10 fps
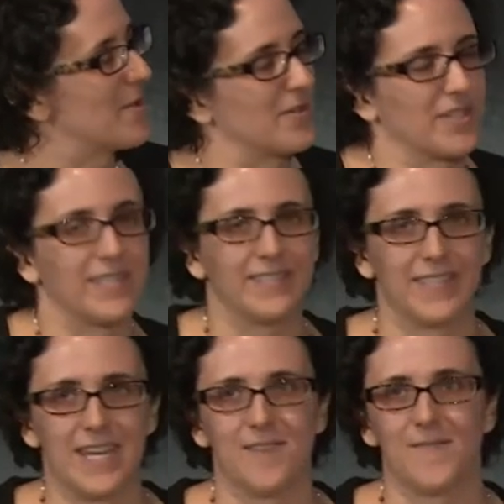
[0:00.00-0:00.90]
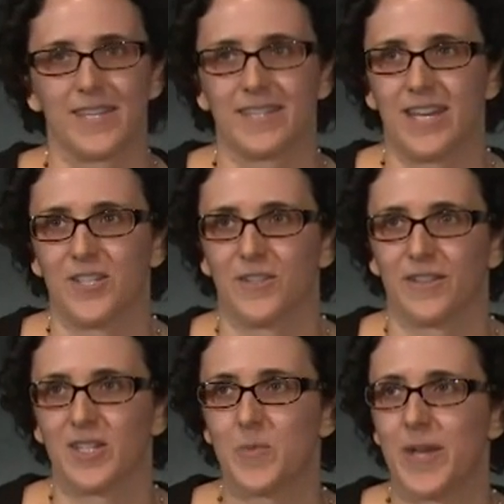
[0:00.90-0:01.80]
there's a sustained investigation. They're
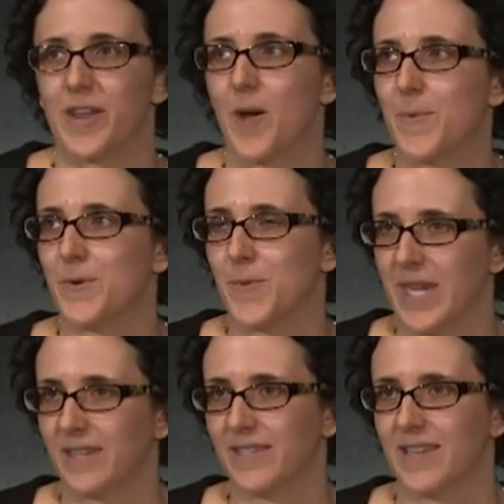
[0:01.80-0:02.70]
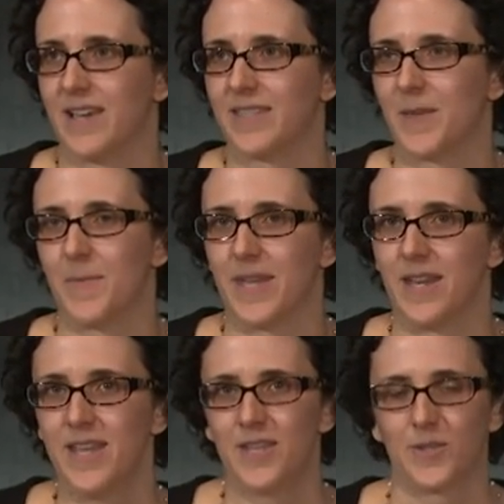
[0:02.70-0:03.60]
going to spend a couple weeks on something
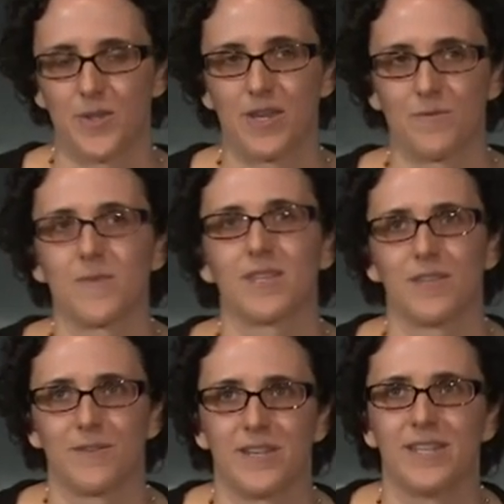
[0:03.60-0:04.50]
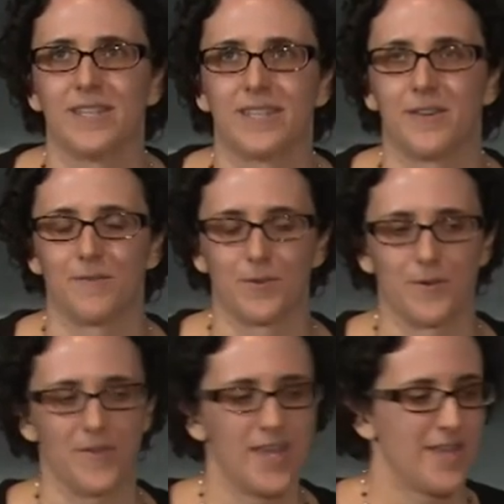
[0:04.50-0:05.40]
so they can really learn it instead of sort
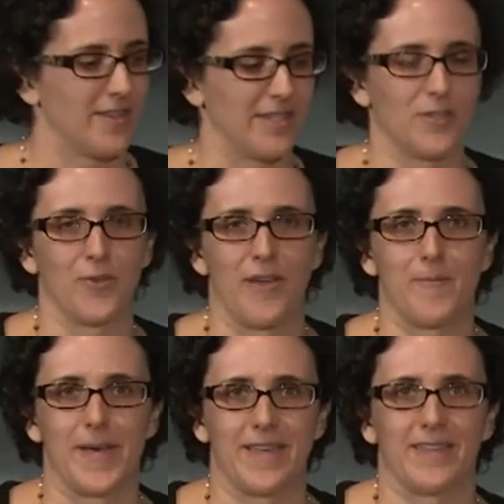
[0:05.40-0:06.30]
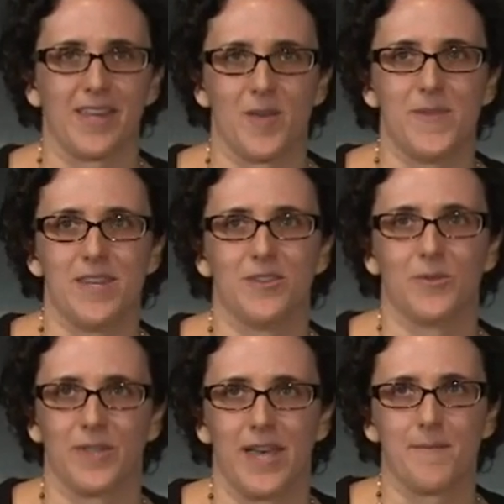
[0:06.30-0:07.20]
of these drive-by, like come in,
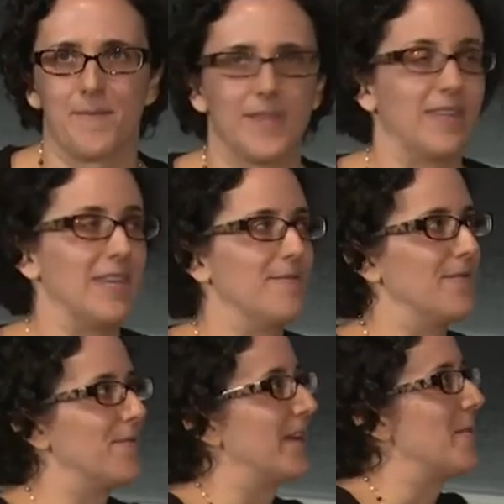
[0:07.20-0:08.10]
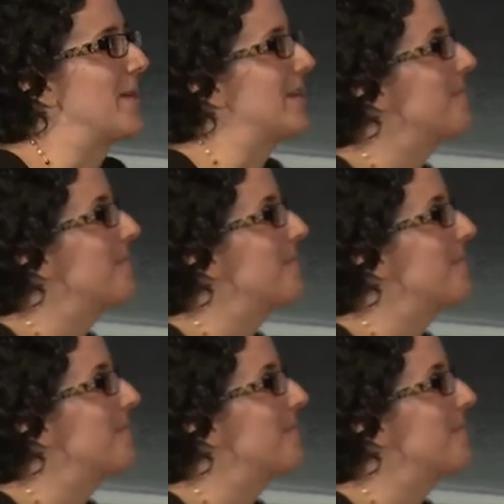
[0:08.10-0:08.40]
do a lab, leave, and forget about it.